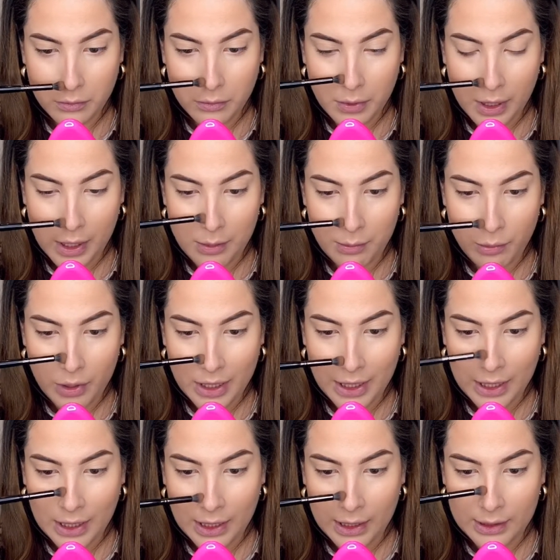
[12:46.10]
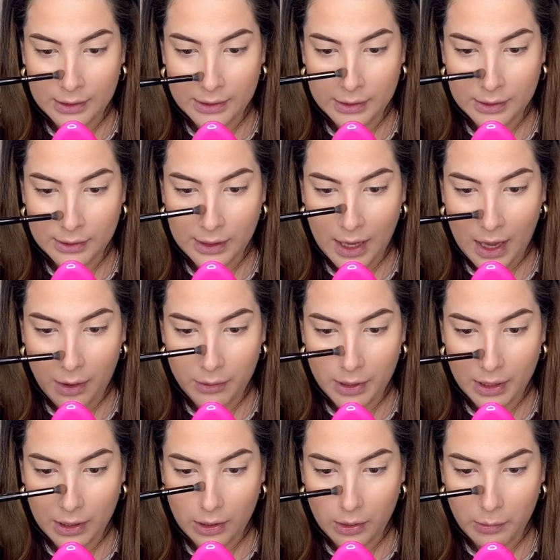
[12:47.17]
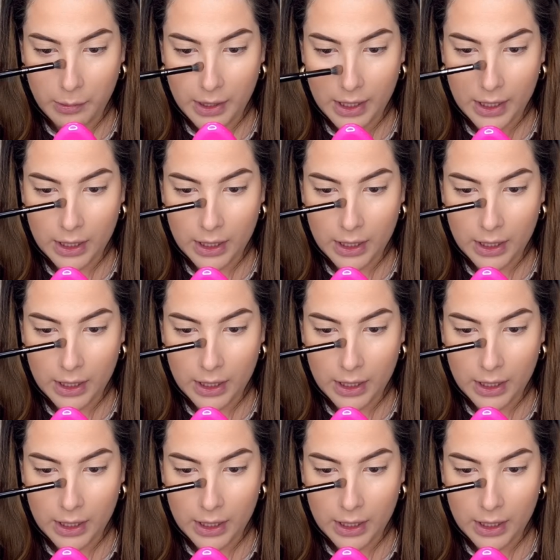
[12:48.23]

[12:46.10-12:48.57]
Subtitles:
and bringing it down a little bit.